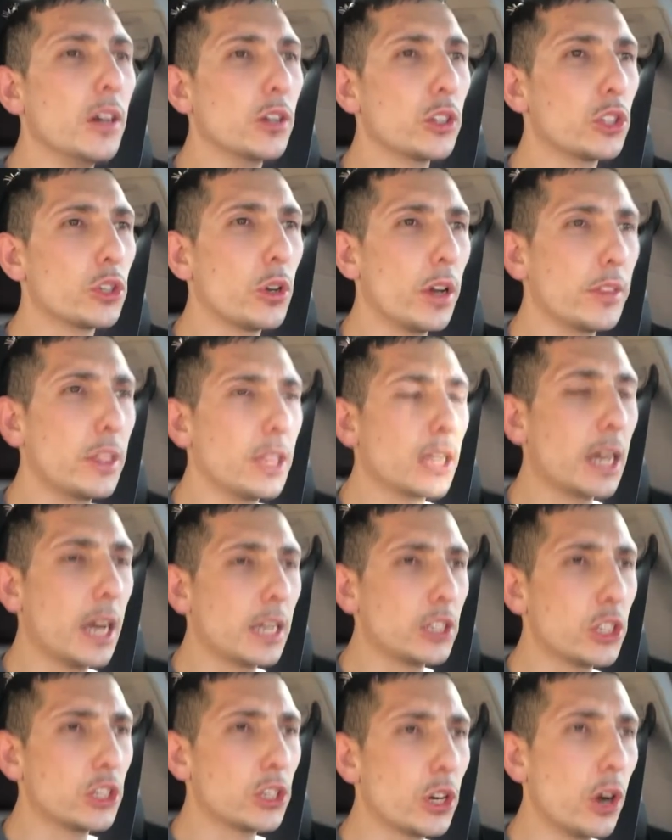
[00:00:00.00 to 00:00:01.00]
So I think
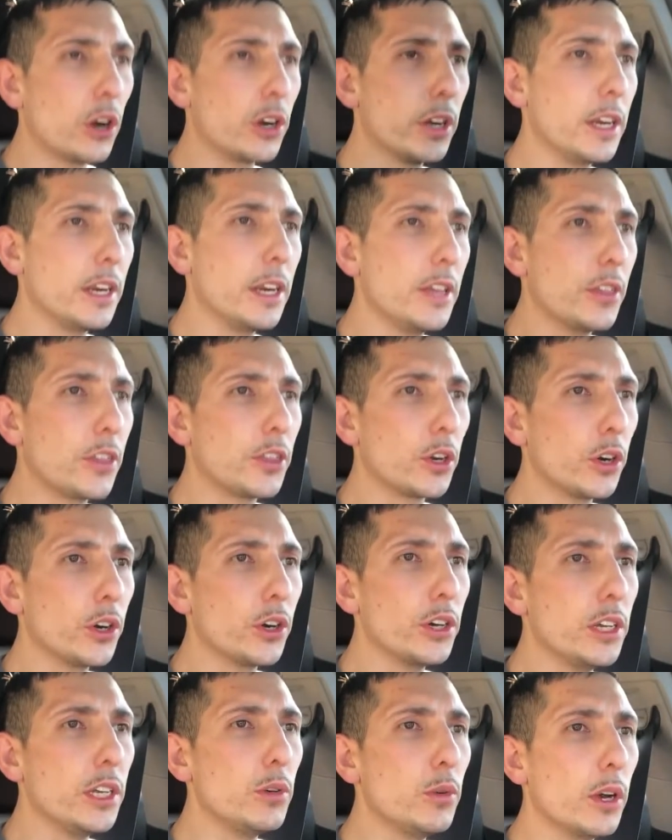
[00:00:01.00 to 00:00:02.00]
I started at
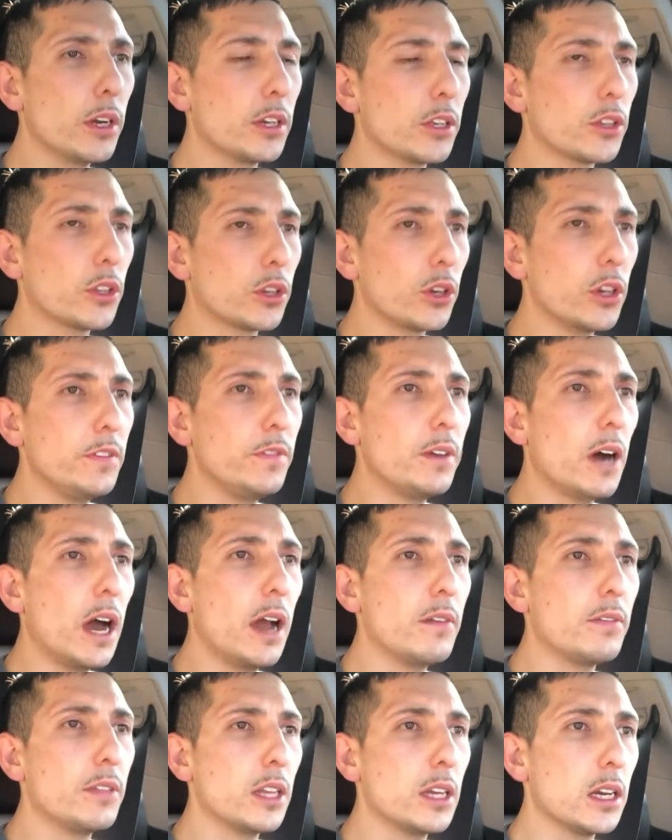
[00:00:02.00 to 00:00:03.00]
30, went to
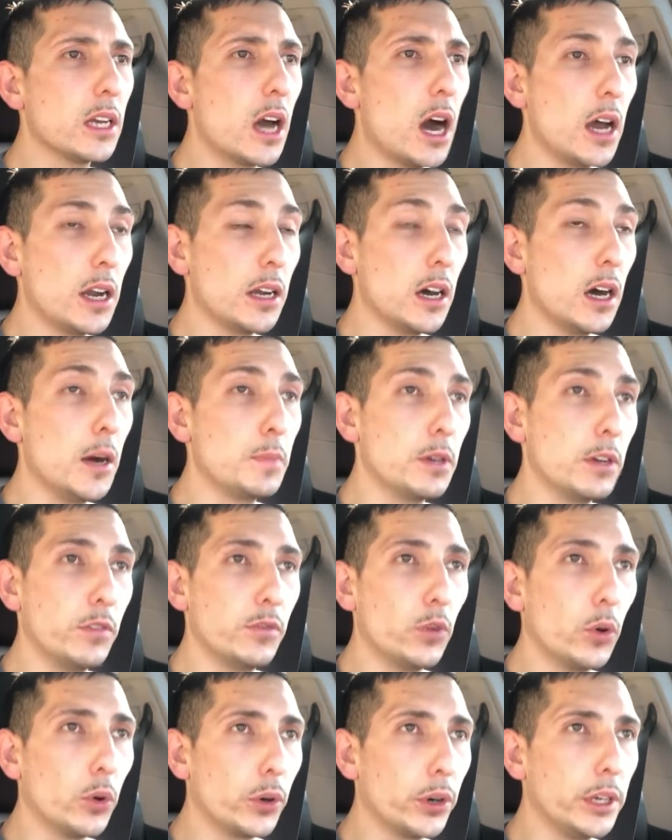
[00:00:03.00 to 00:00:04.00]
35, and then got up to
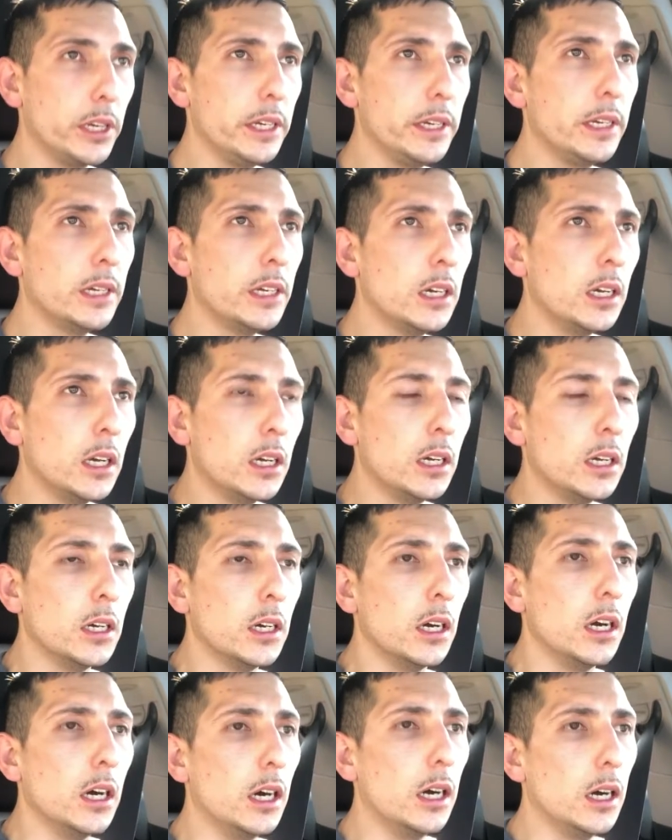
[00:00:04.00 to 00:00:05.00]
40.
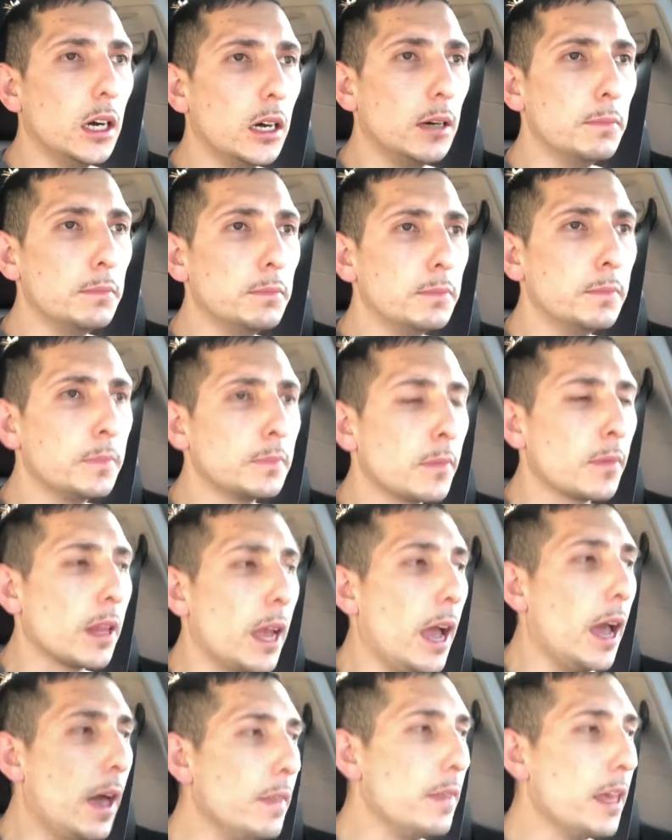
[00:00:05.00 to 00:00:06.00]

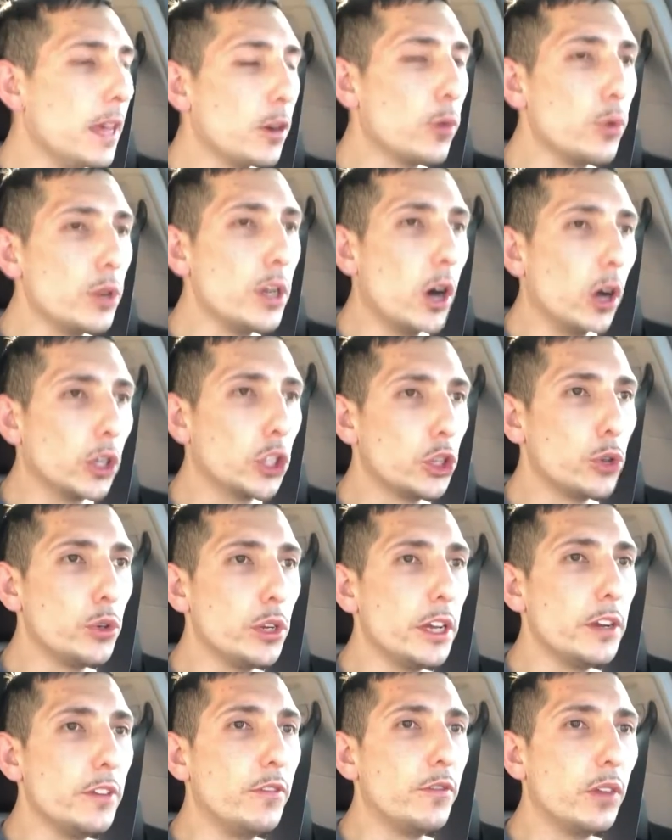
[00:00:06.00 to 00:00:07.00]
And then we also
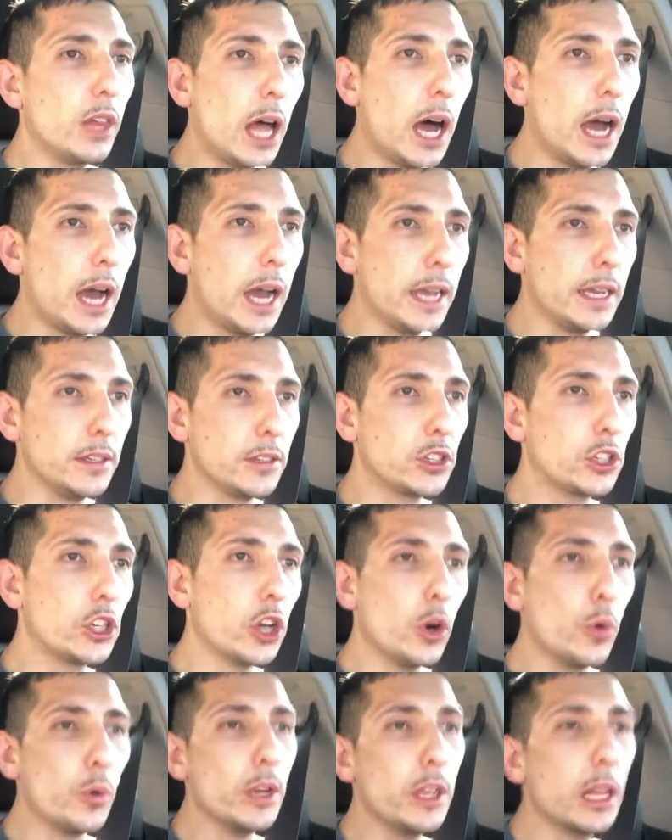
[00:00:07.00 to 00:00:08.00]
did flies.
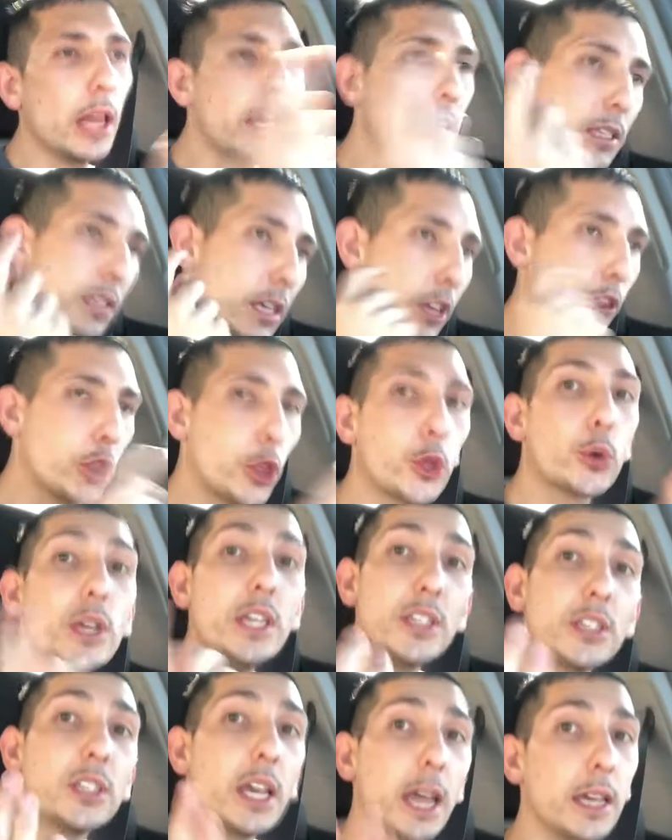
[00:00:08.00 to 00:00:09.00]
So we, like I said,
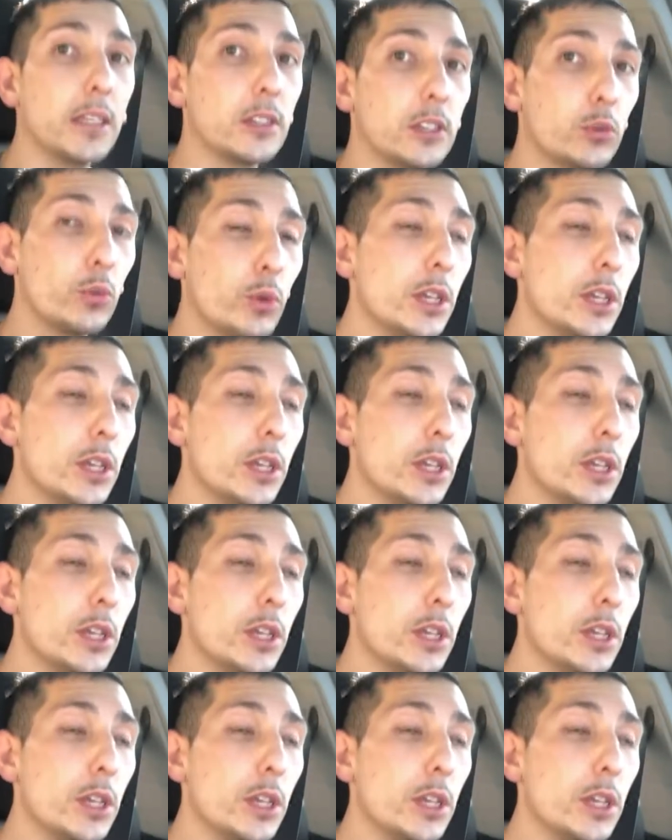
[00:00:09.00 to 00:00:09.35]
3 sets.